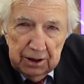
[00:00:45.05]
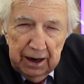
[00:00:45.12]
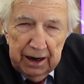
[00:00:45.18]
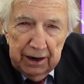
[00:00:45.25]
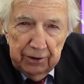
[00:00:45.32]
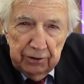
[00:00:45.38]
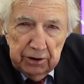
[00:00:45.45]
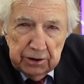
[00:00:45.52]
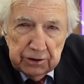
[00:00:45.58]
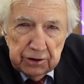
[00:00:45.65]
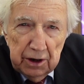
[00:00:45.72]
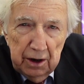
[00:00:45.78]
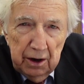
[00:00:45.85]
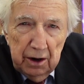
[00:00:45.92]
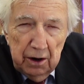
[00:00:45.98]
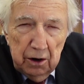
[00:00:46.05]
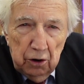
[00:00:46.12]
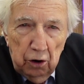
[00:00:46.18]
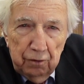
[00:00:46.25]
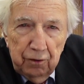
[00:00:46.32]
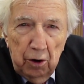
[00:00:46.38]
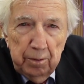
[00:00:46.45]
areas
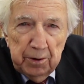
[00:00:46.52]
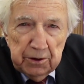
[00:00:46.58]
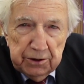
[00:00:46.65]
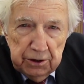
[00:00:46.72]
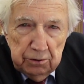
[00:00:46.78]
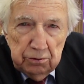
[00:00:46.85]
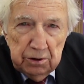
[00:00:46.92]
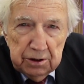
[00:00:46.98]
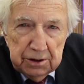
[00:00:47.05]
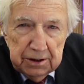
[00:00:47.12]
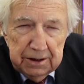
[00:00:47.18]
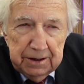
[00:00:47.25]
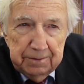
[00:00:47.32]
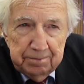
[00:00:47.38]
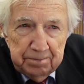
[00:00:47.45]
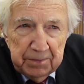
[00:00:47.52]
of opportunity